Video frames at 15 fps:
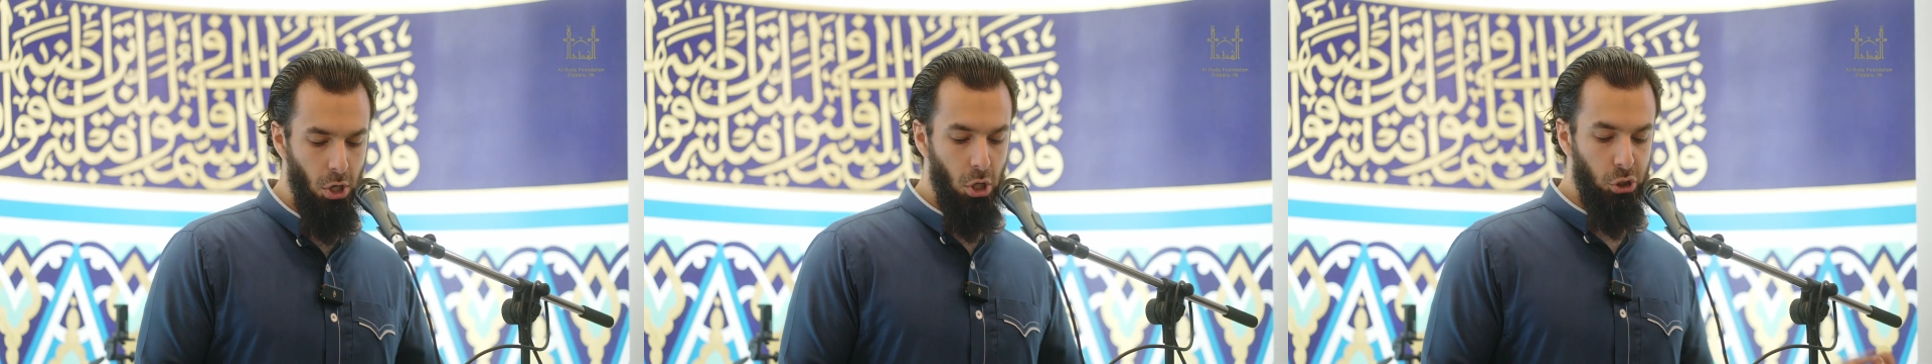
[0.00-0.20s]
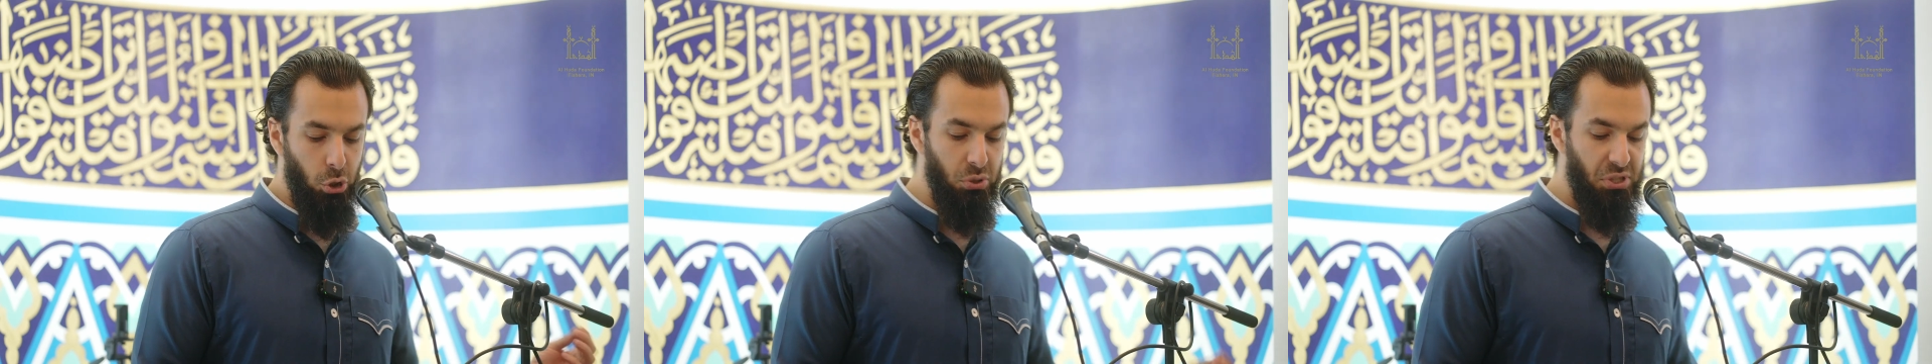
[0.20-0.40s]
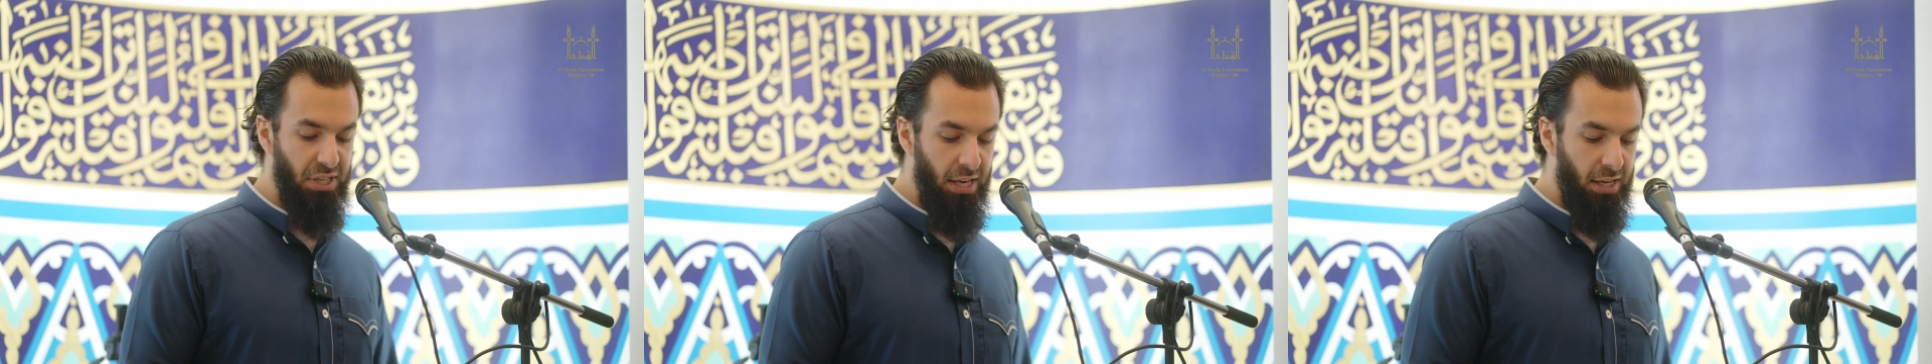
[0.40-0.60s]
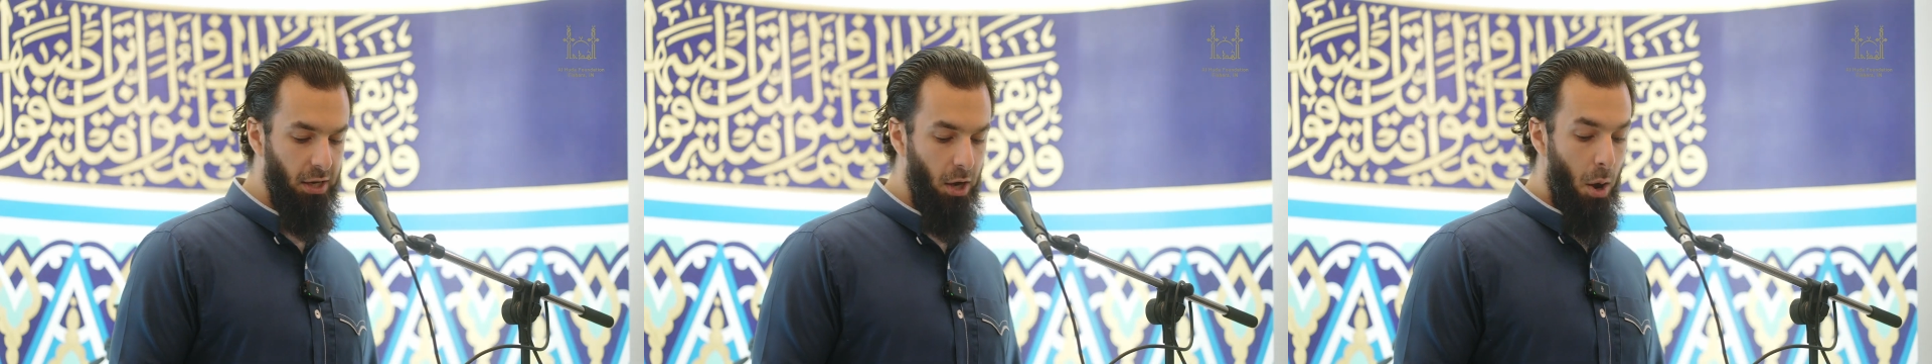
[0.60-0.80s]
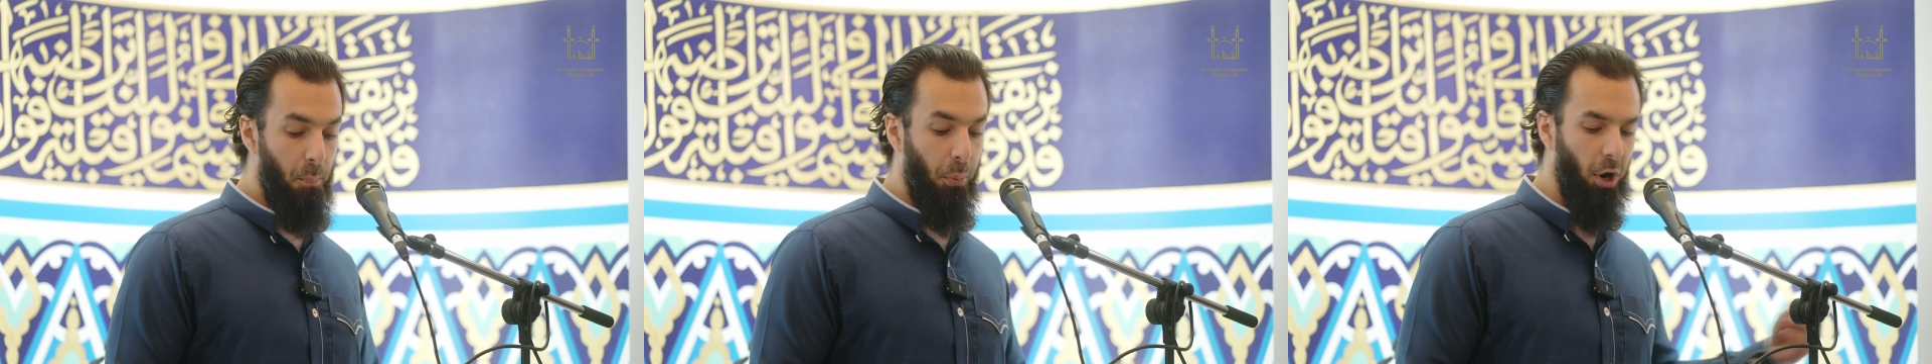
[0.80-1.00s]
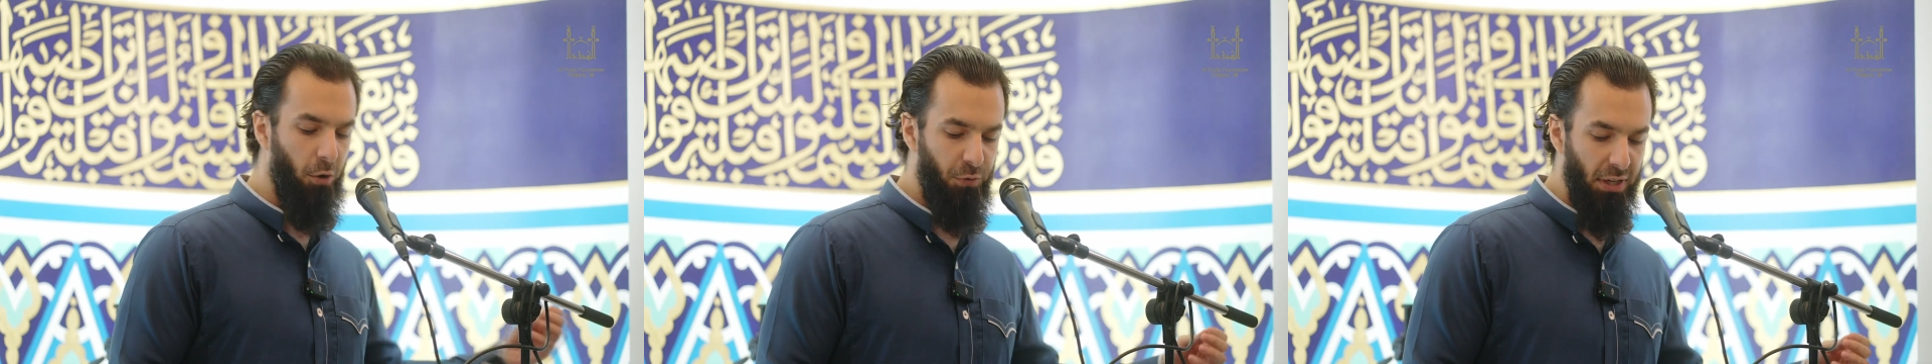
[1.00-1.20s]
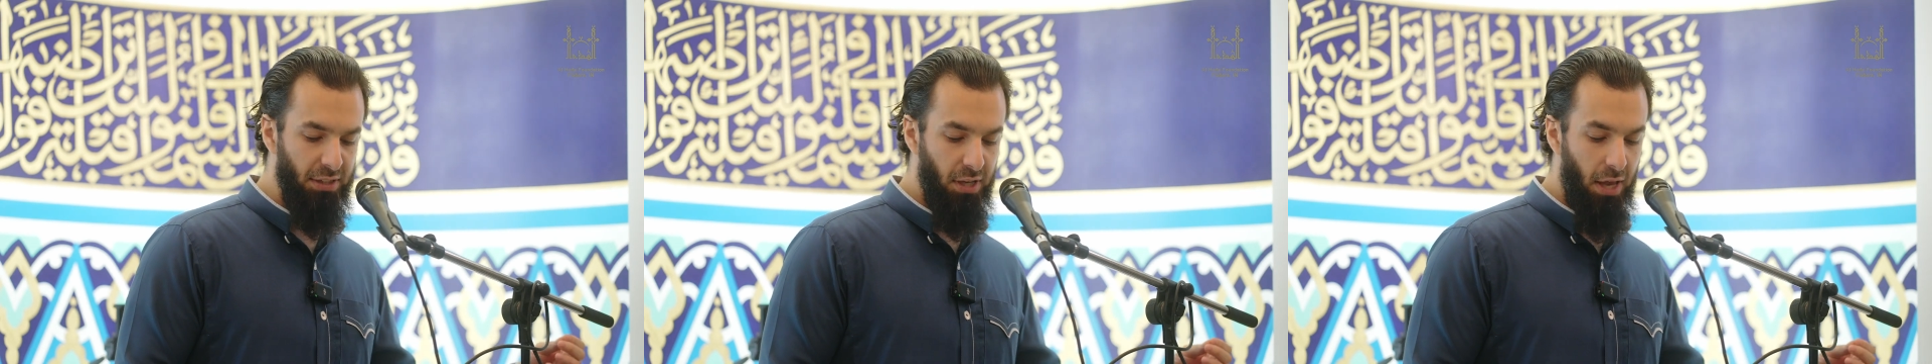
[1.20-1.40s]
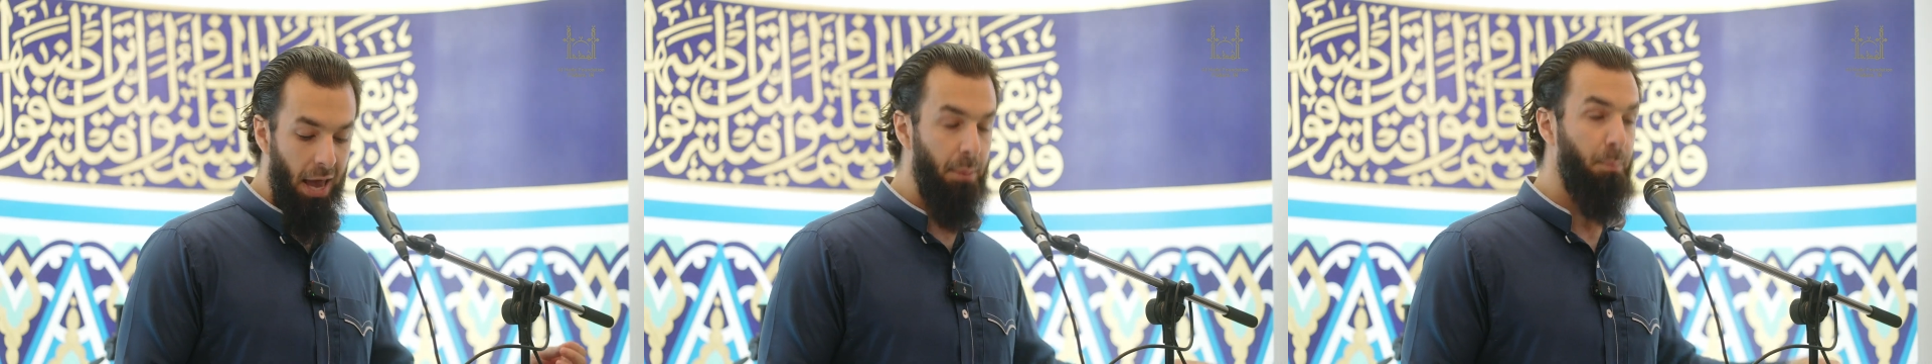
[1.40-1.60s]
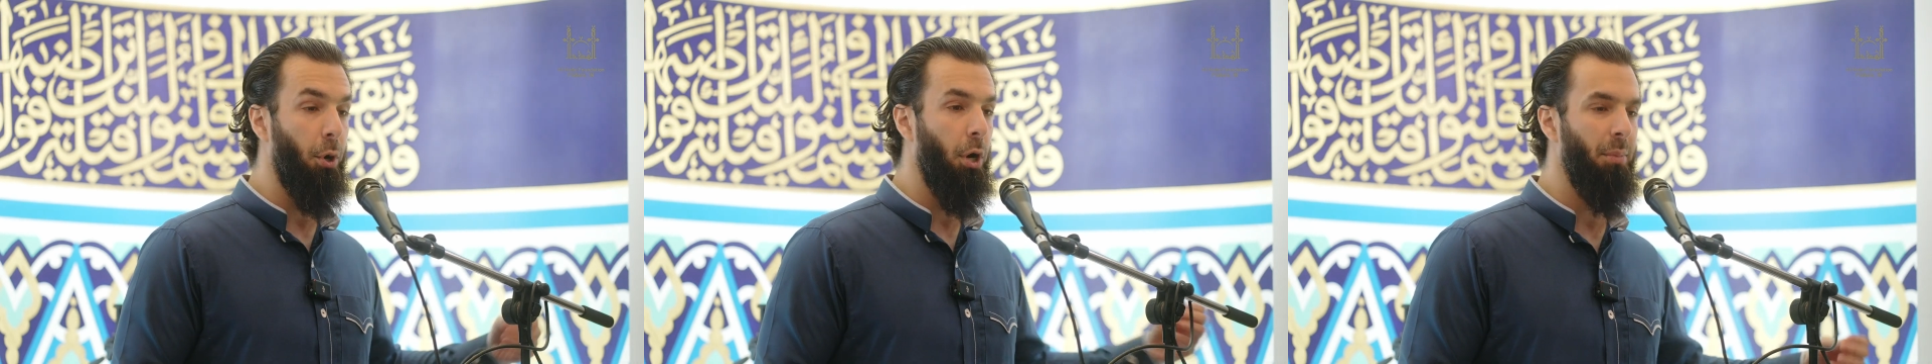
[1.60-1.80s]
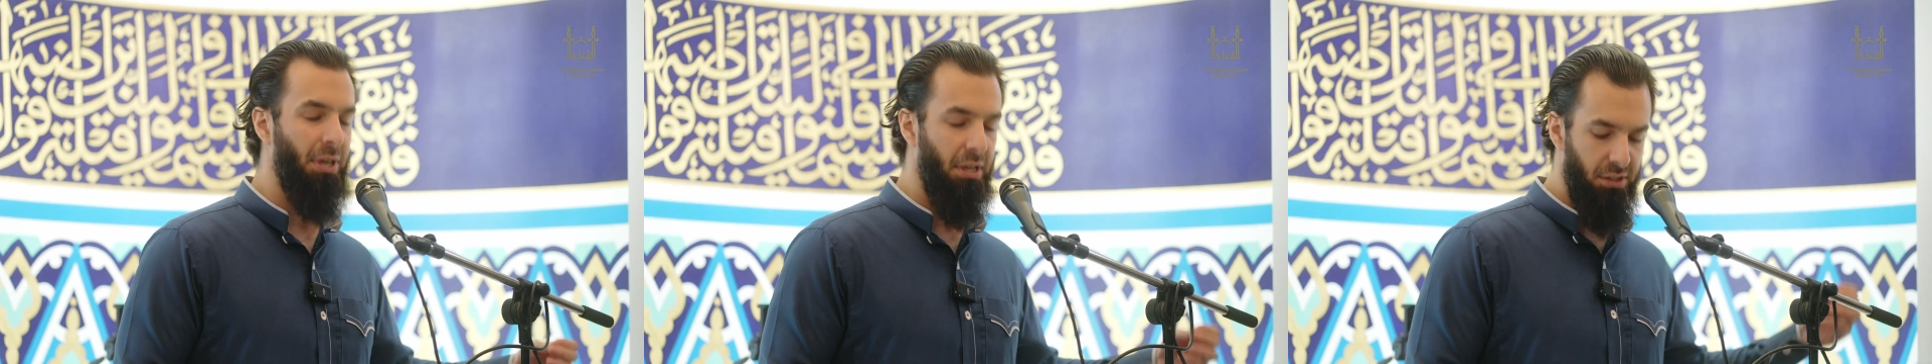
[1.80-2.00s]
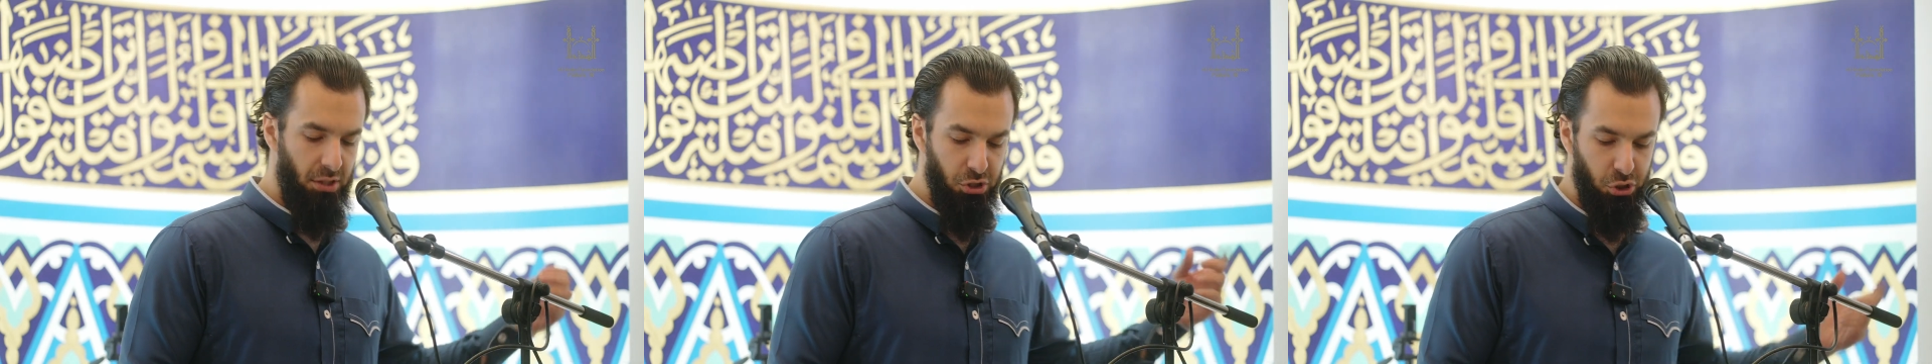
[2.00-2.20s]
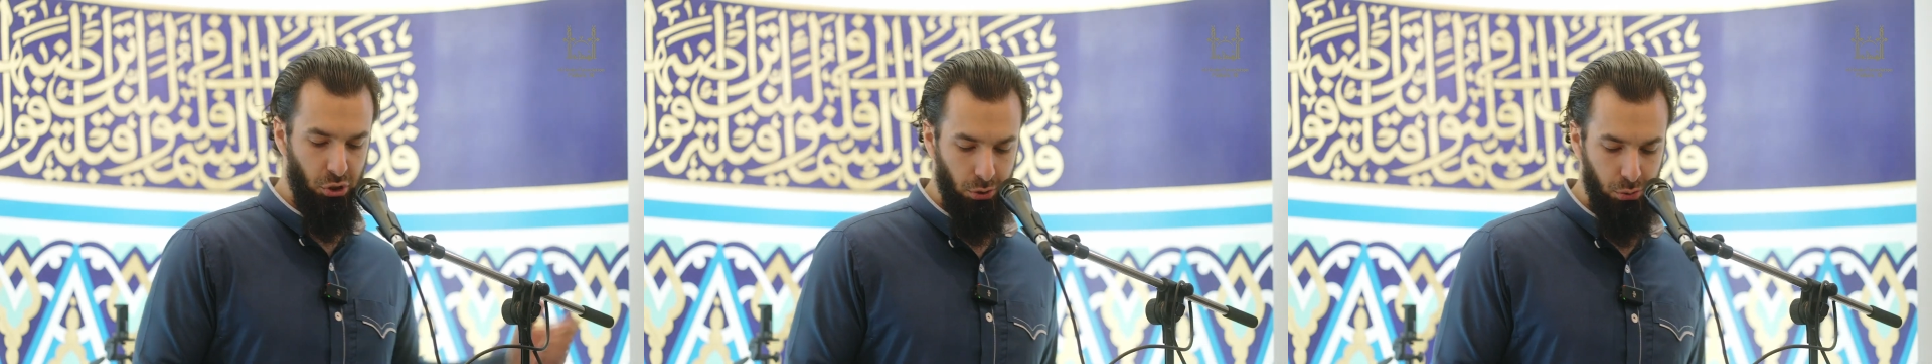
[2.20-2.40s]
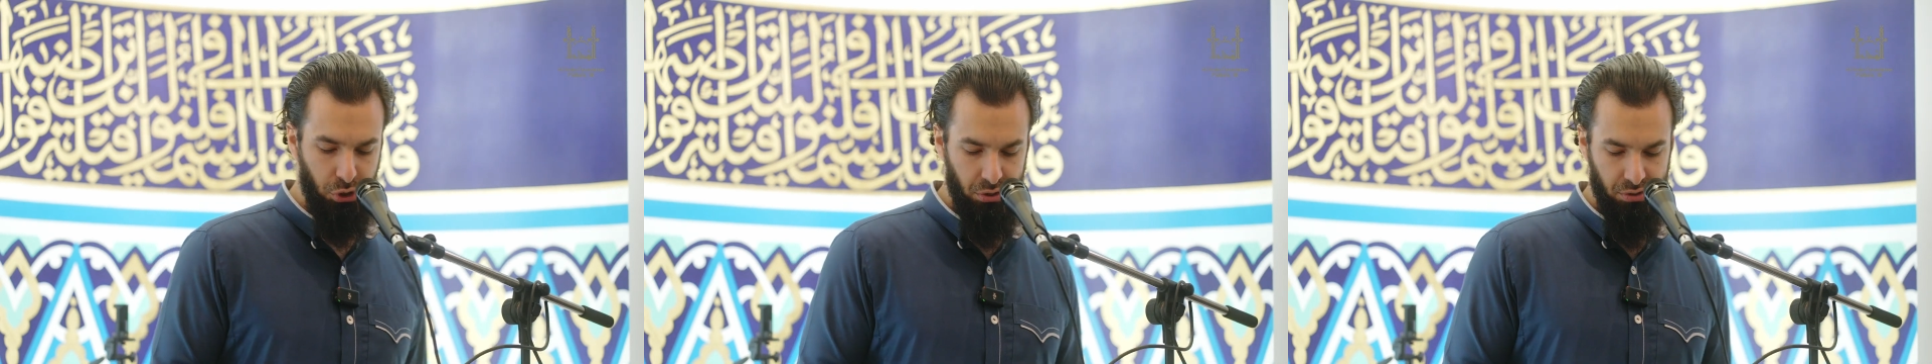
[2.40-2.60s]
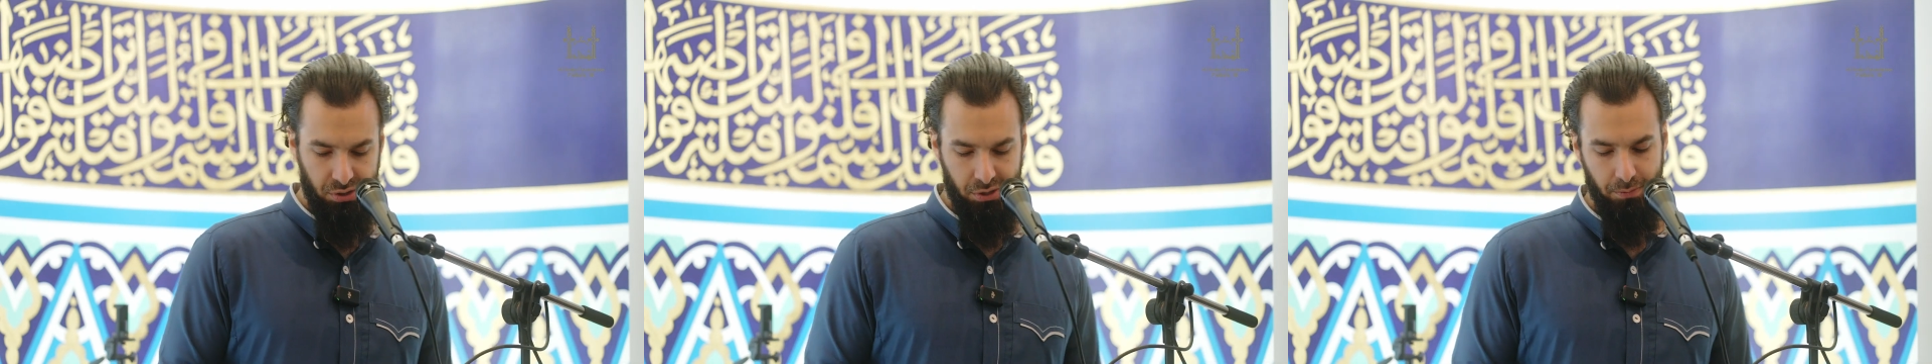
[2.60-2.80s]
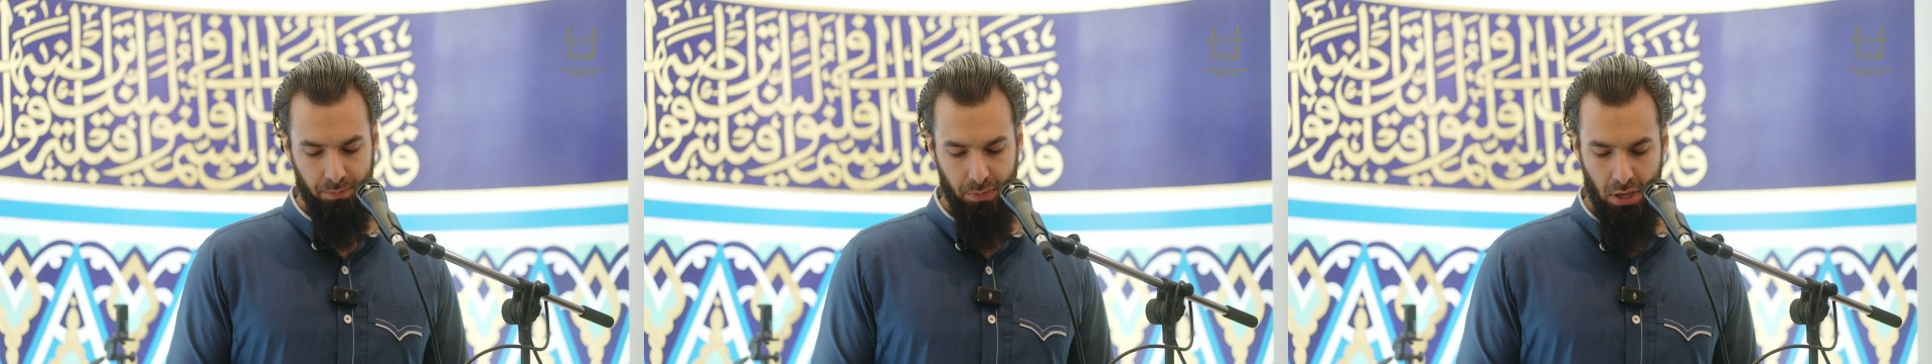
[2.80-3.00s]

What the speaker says: to seek perfect and permanent solutions.